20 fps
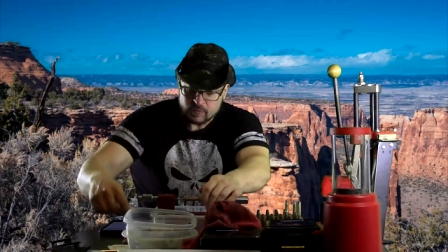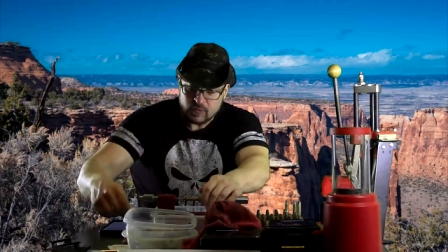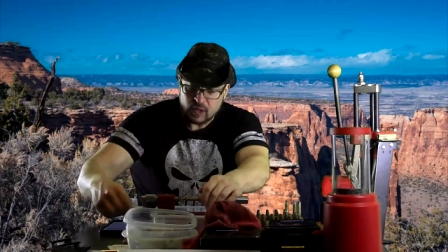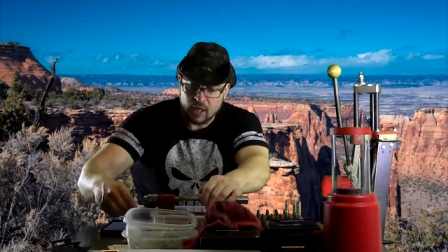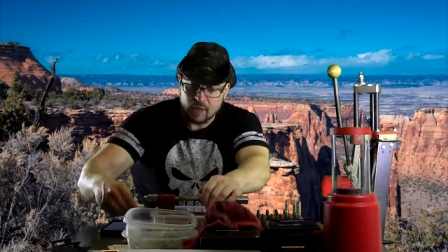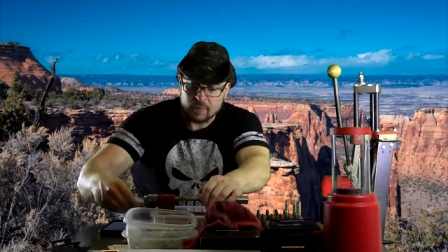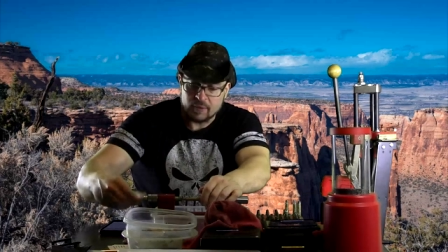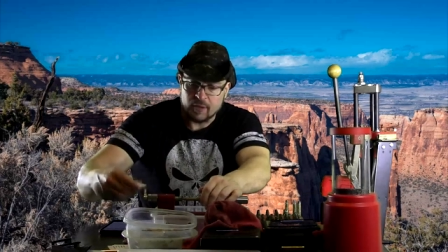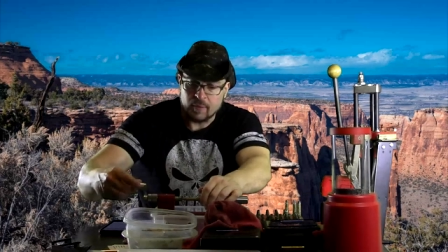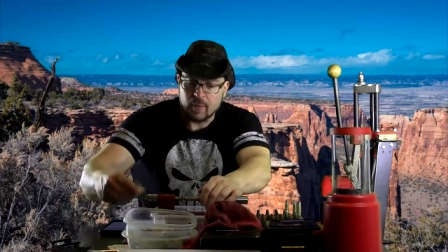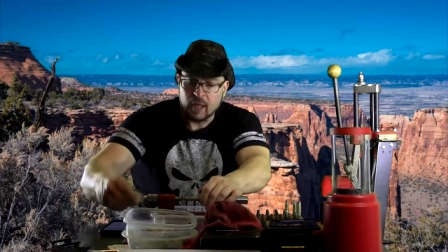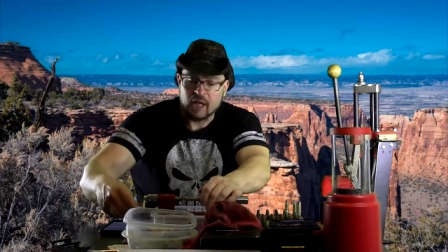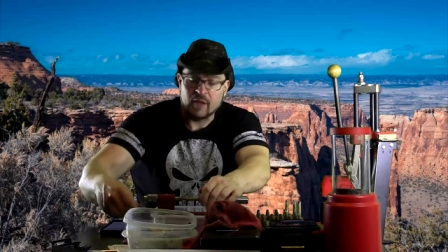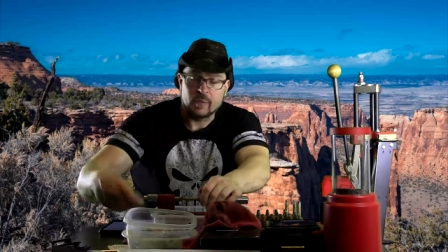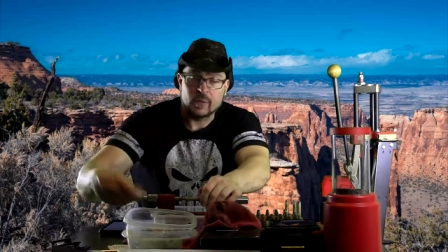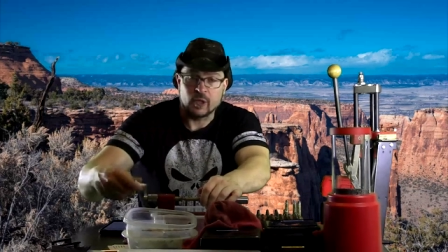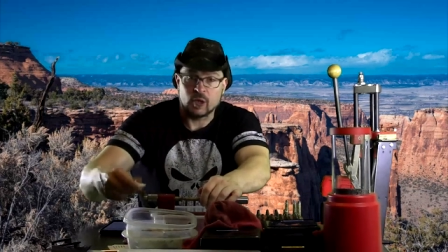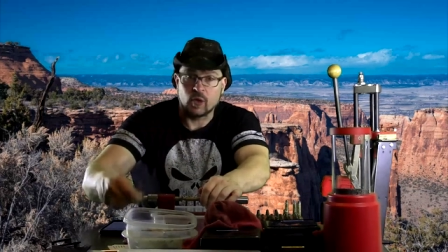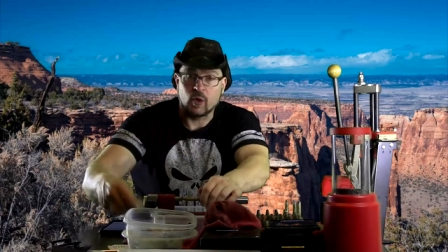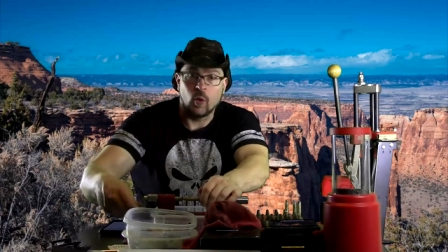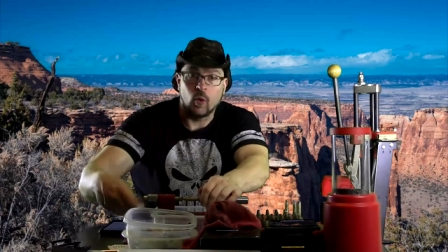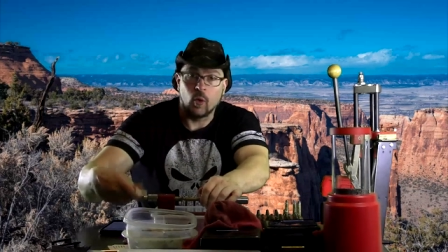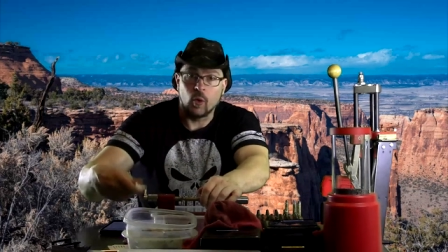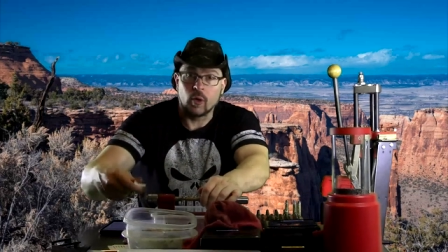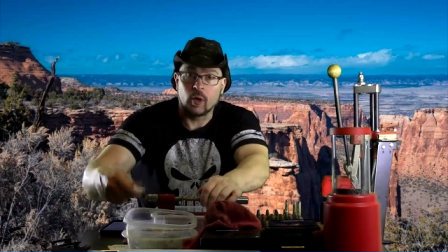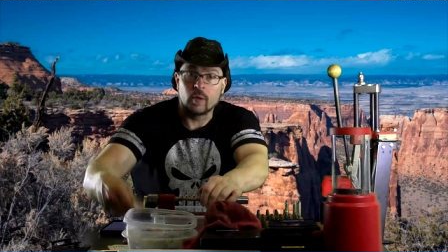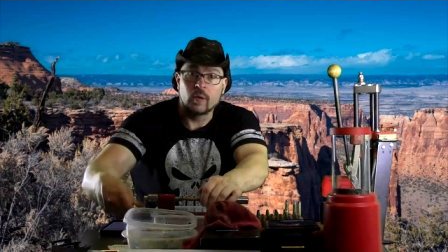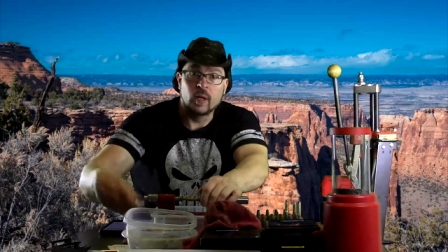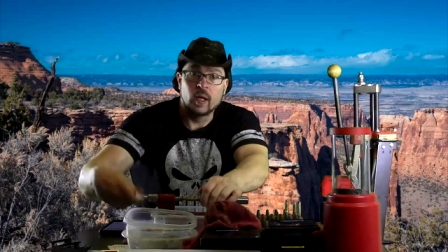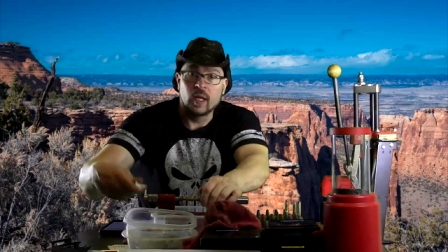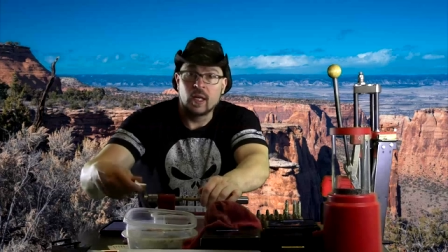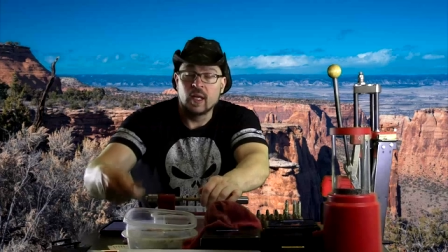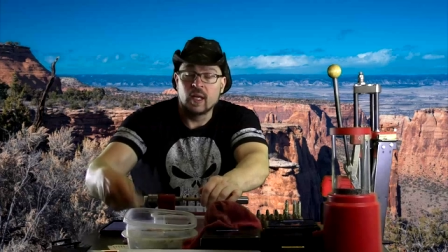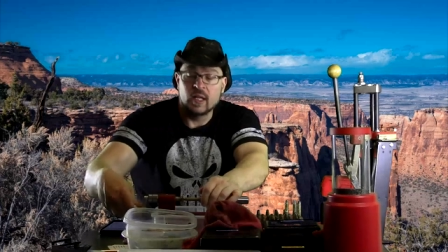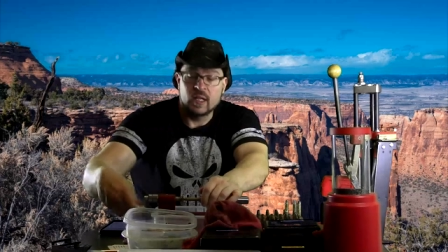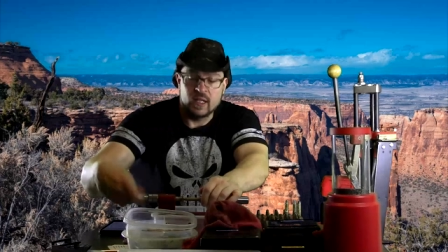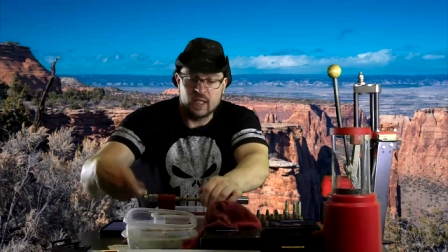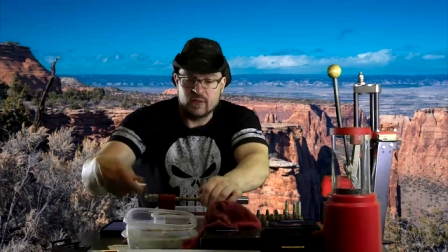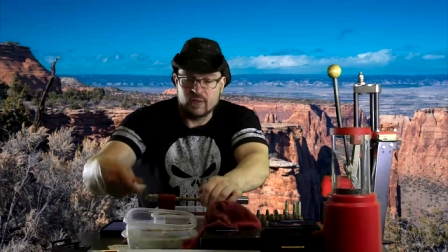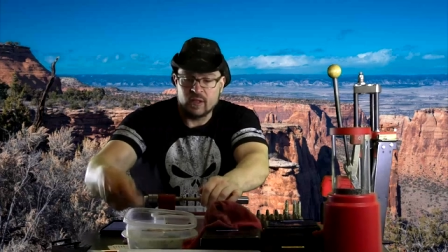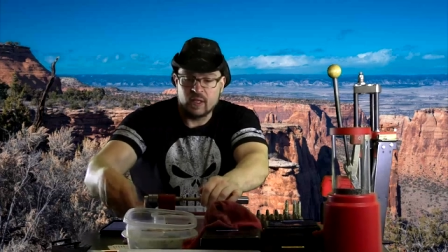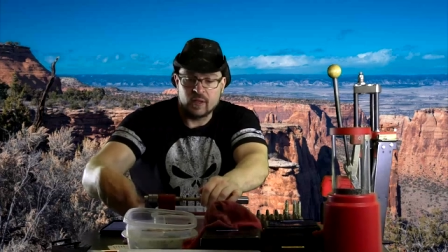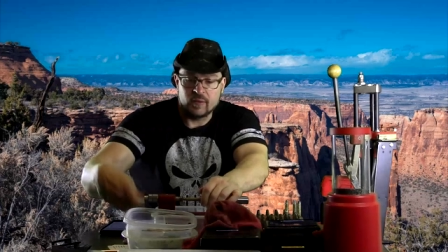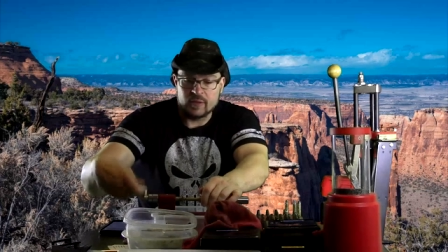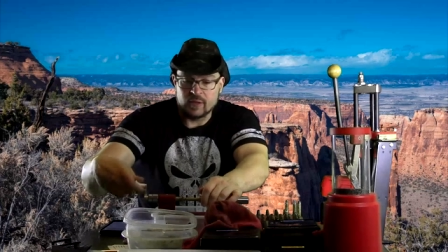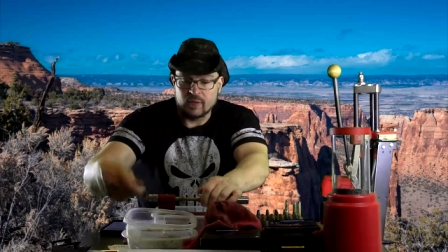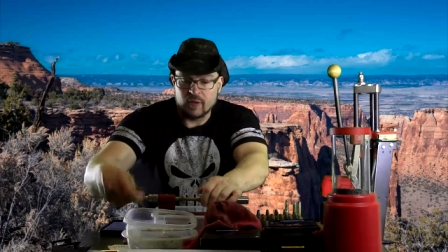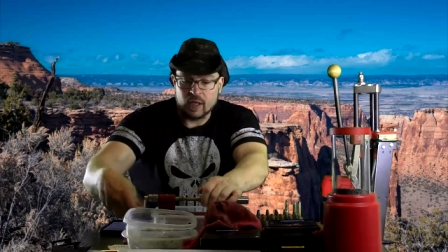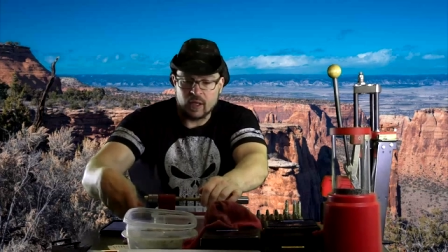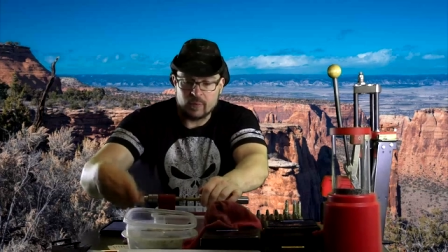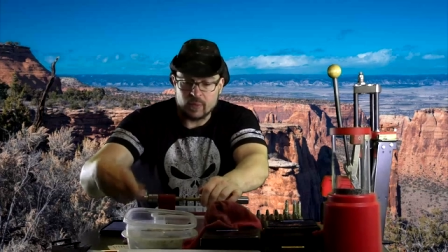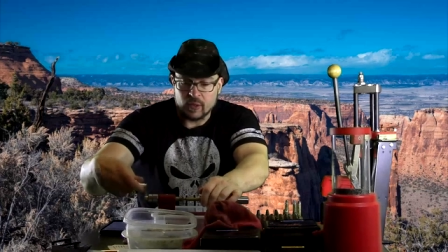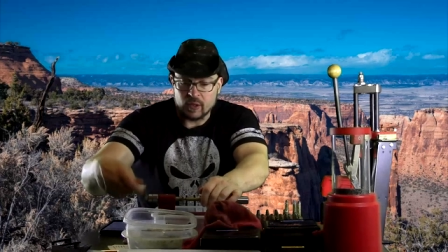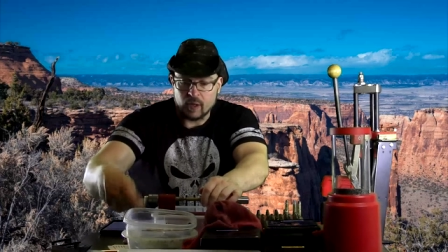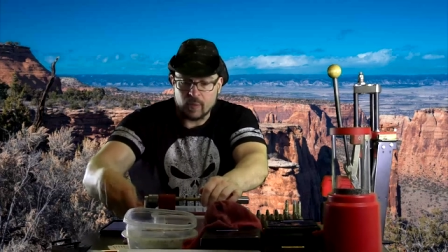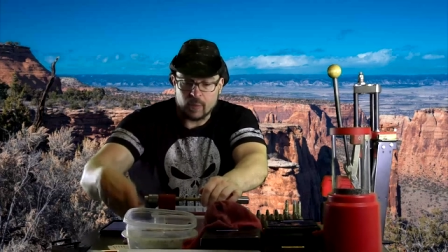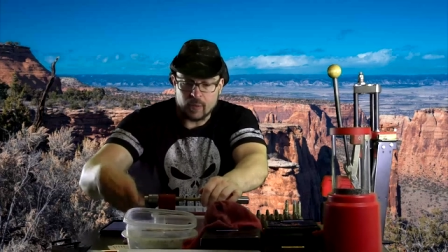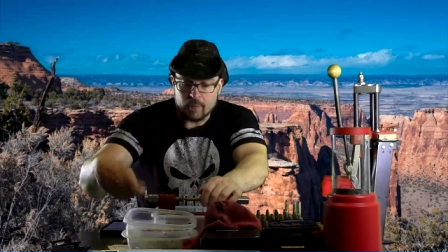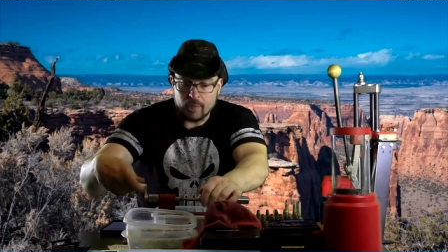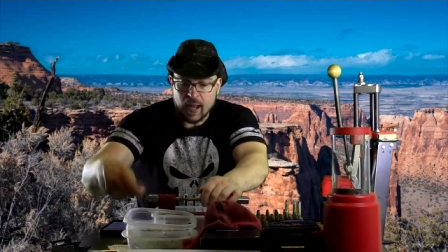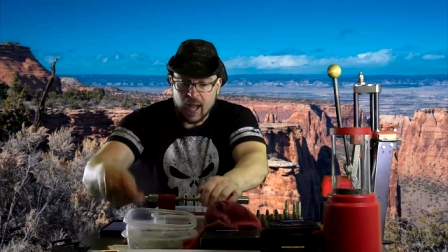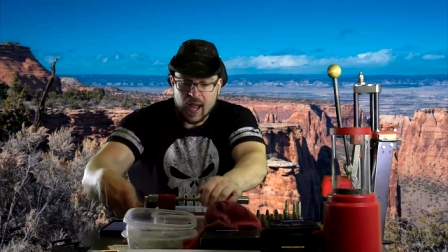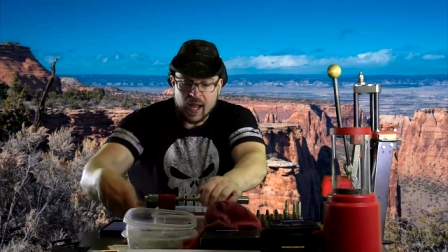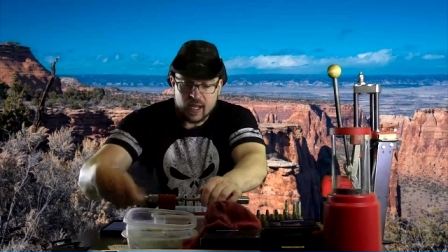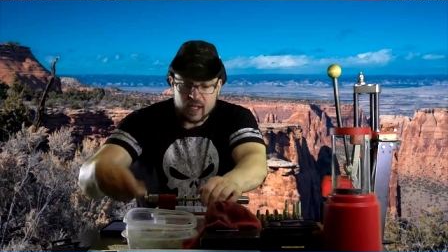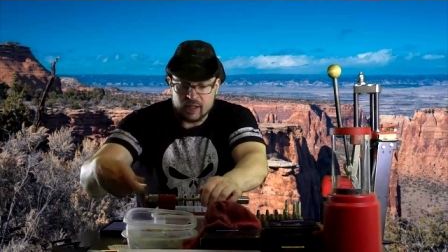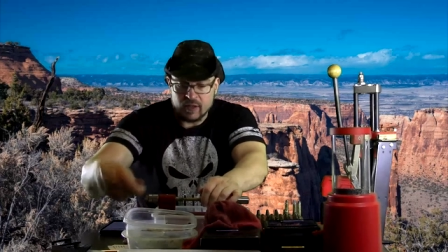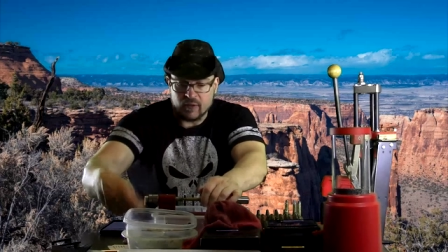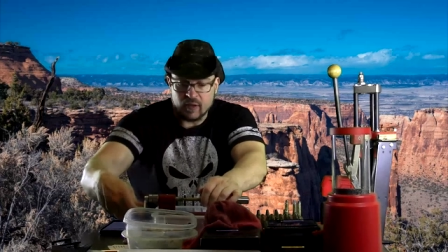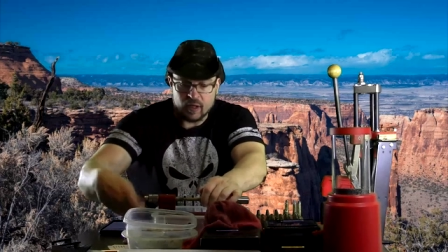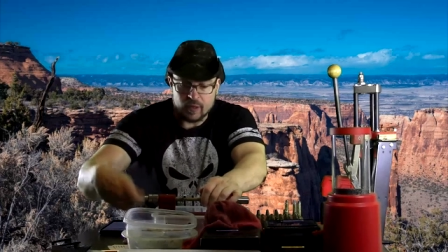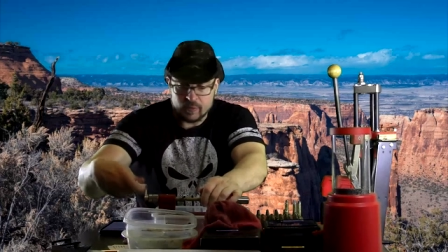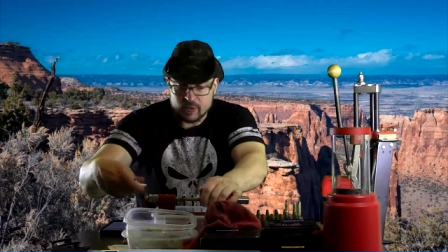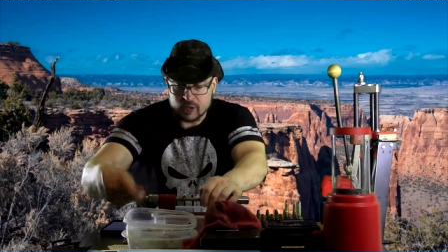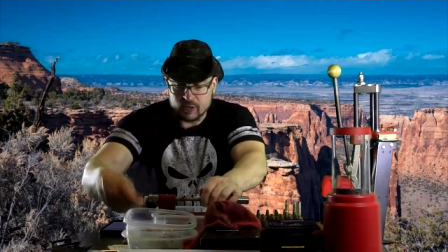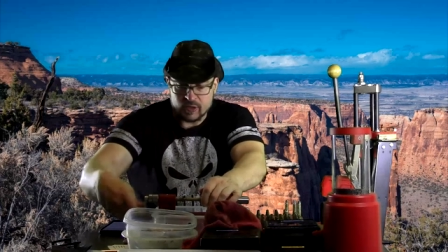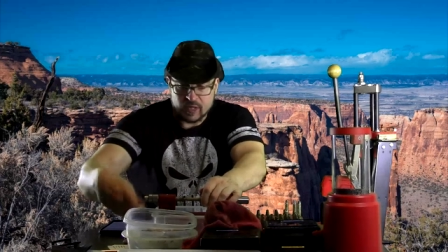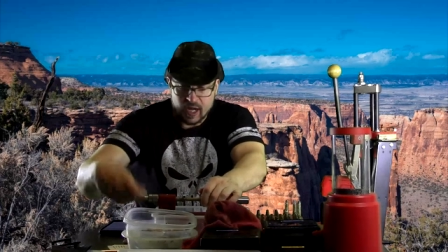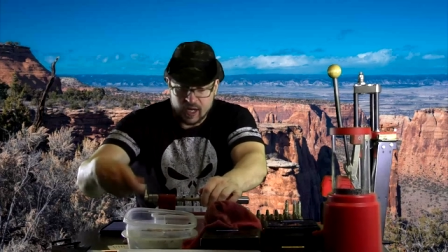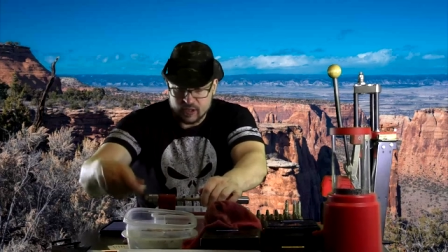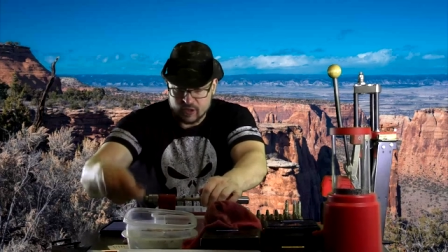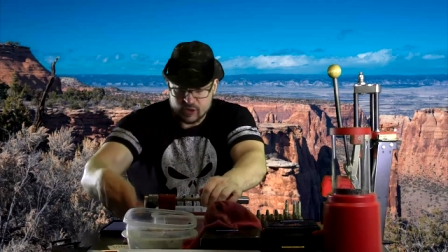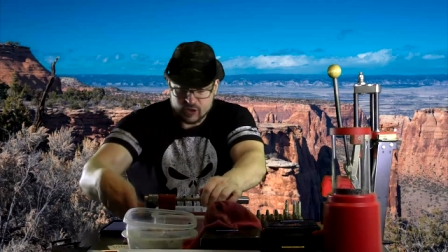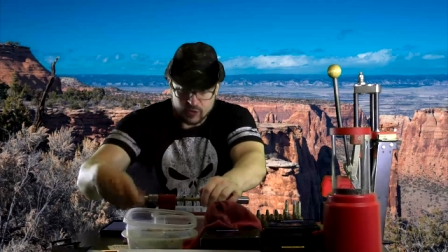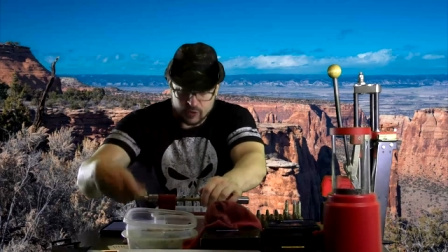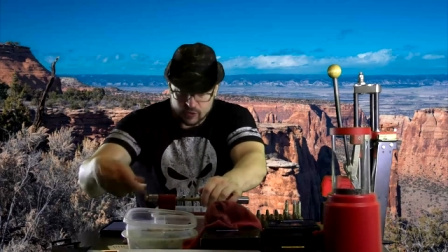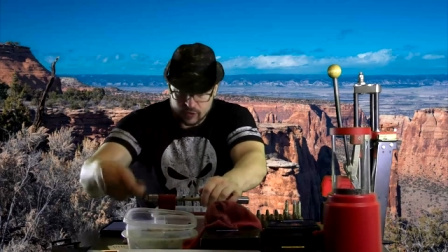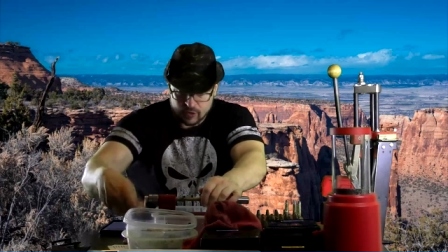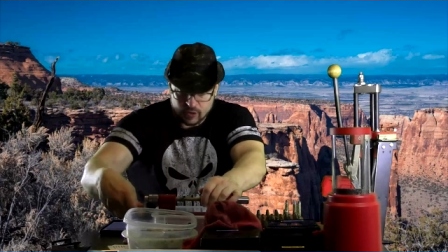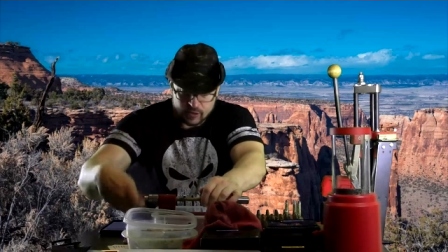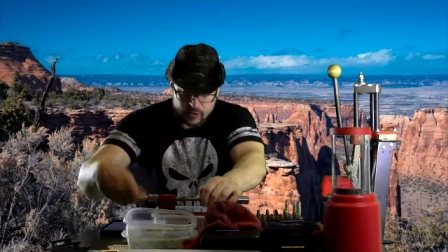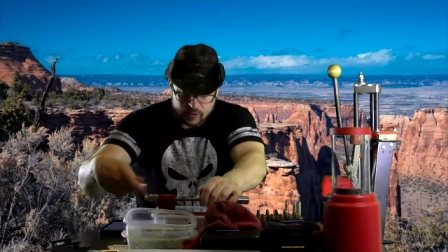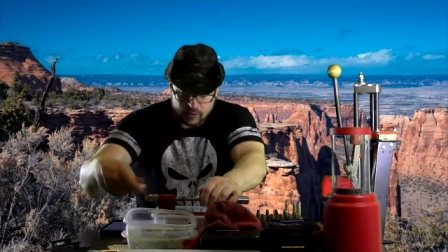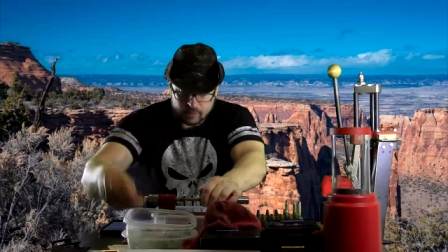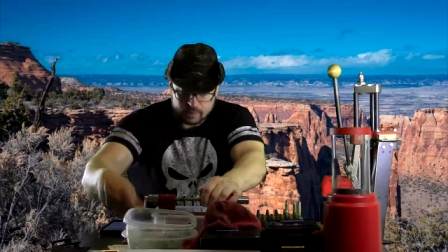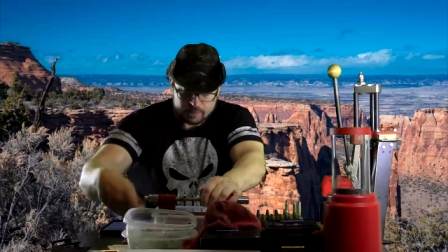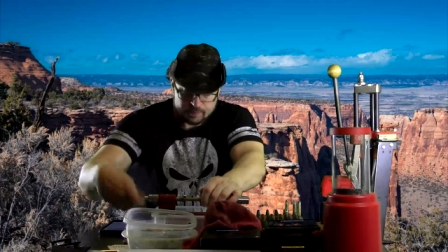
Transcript: Helps develop your core, even helps develop your upper back, develops your entire shoulder girdle.